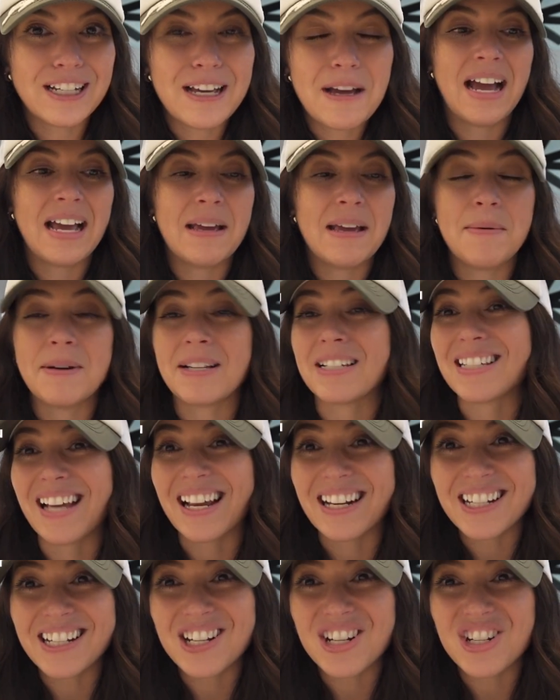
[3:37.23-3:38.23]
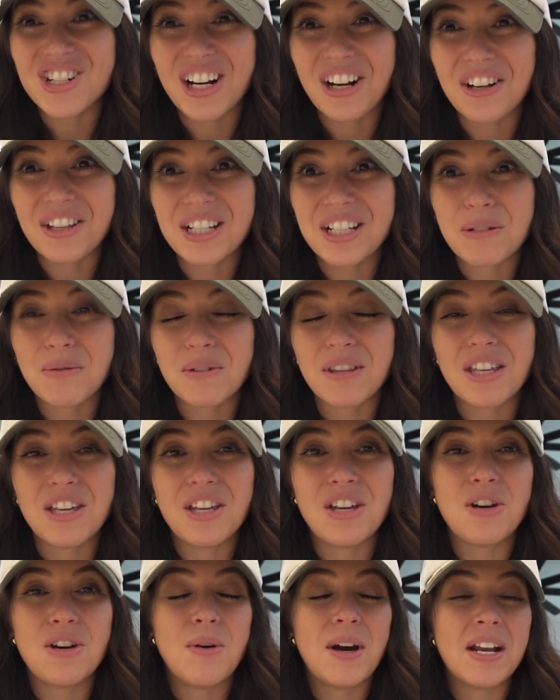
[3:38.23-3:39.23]
I am excited to share this with
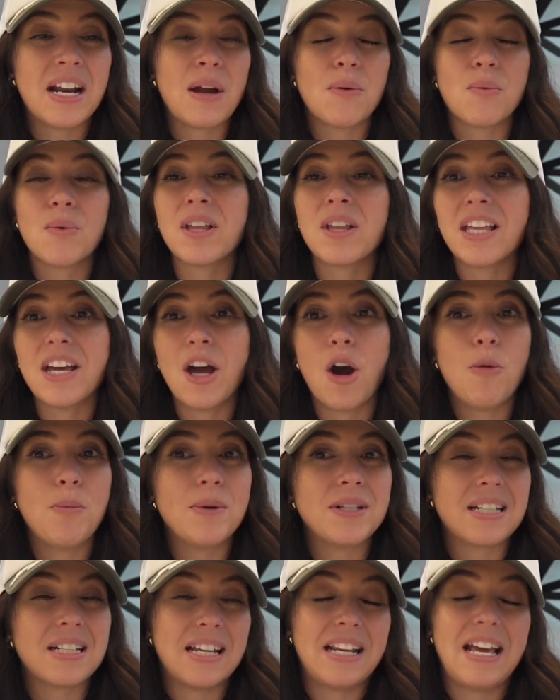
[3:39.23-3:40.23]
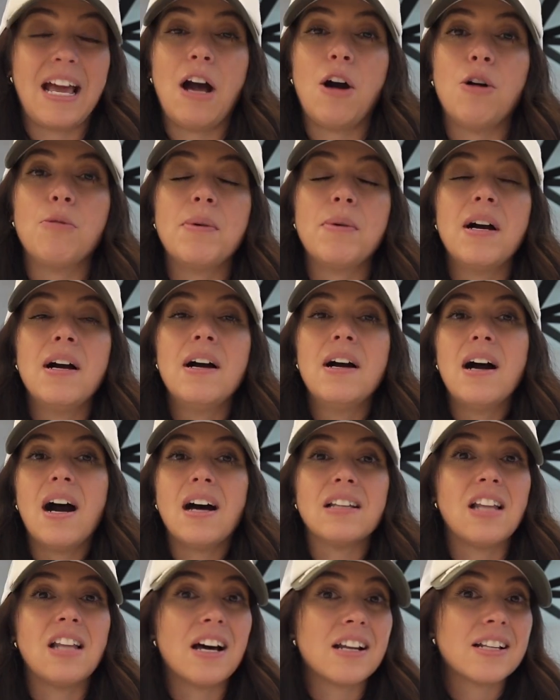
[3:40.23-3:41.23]
you, and I really hope it's going to help a
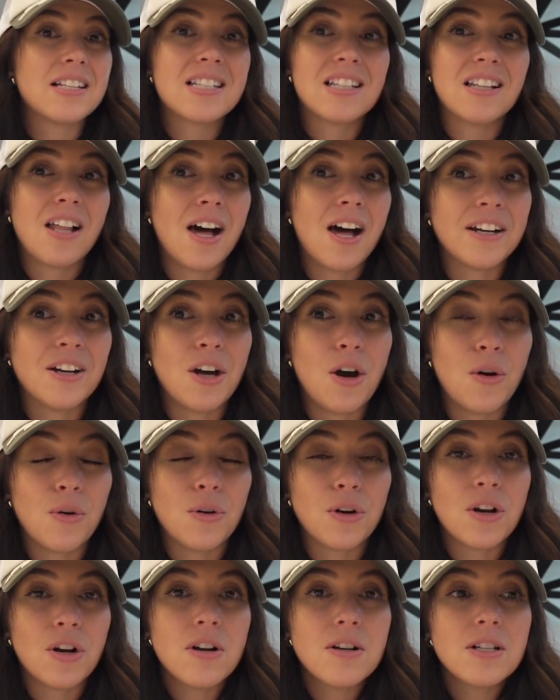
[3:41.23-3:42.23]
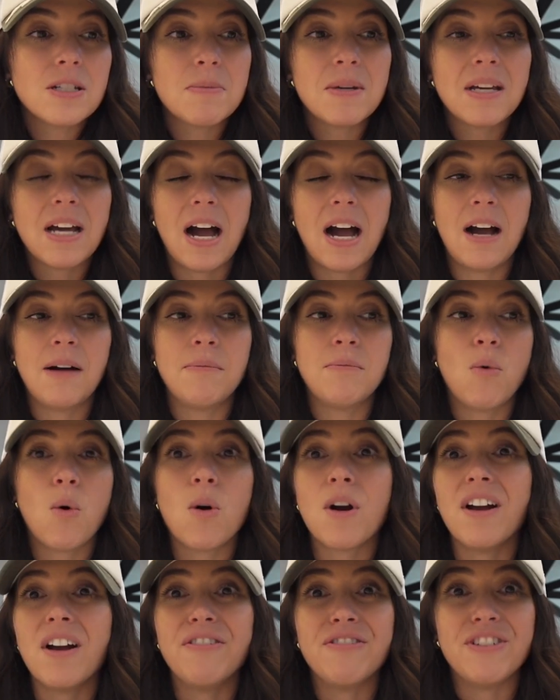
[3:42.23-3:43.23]
lot of salon owners become
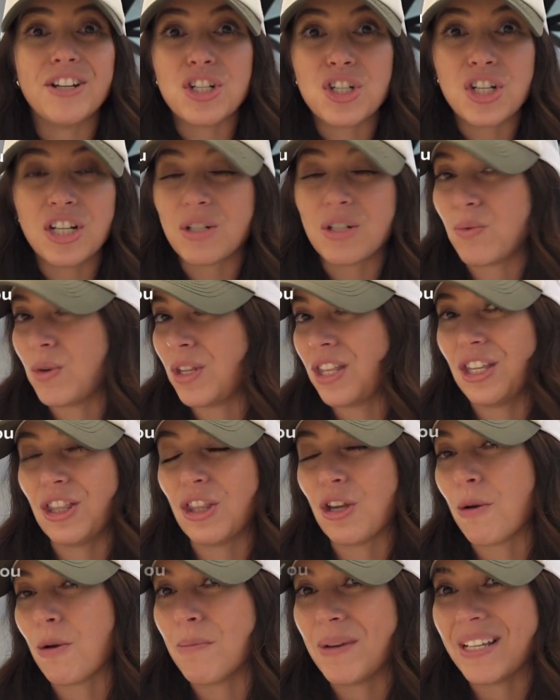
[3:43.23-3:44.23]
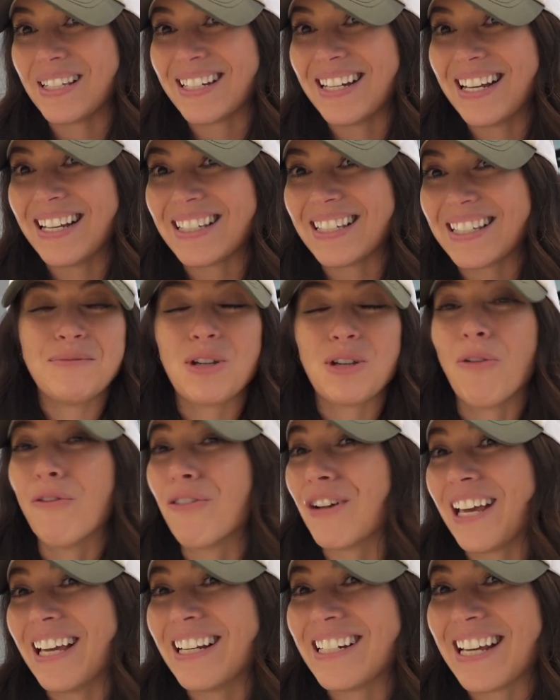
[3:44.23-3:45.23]
more efficient within their business. Don't
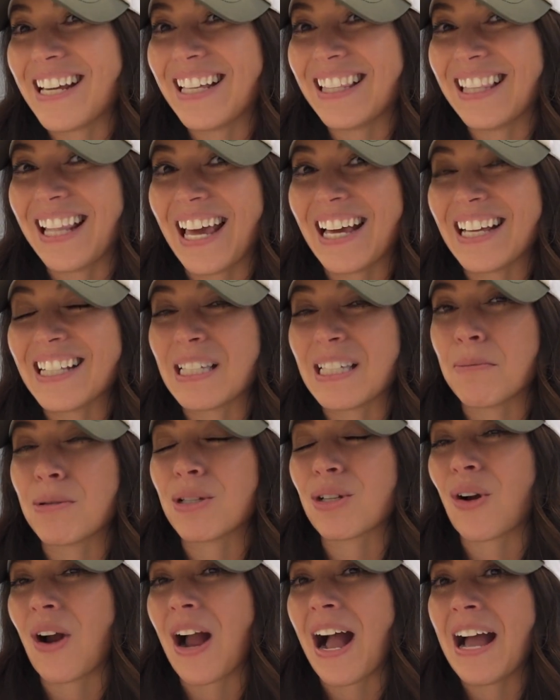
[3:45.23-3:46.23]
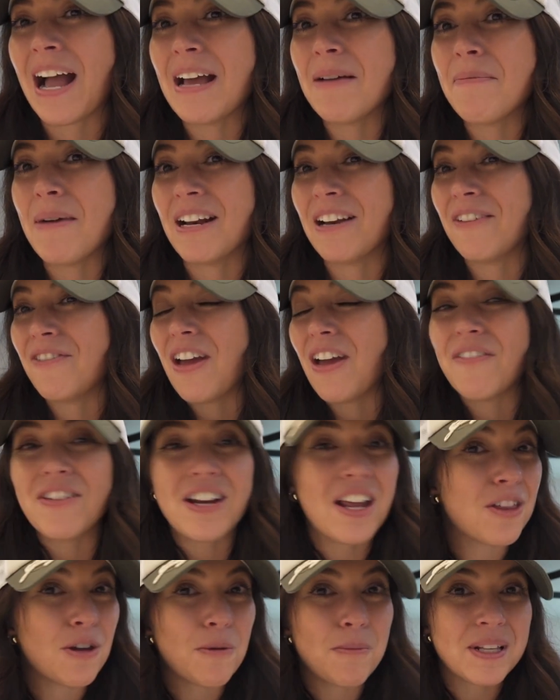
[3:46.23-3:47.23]
forget to hit like and subscribe, and if you have
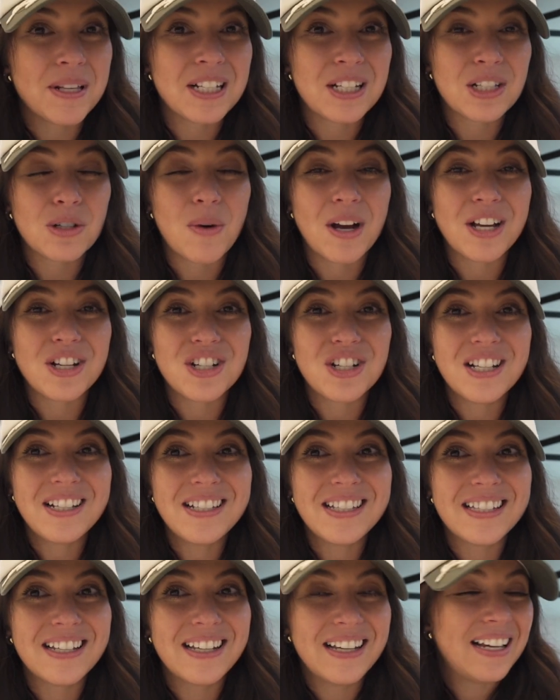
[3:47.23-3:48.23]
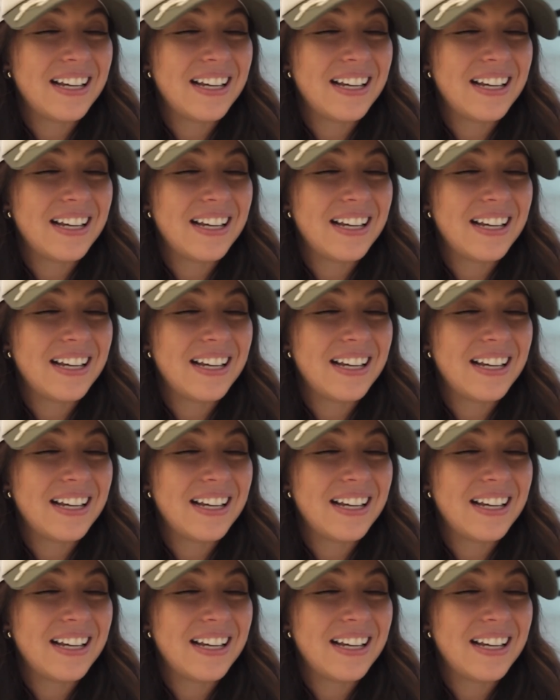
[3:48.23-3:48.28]
any other business questions,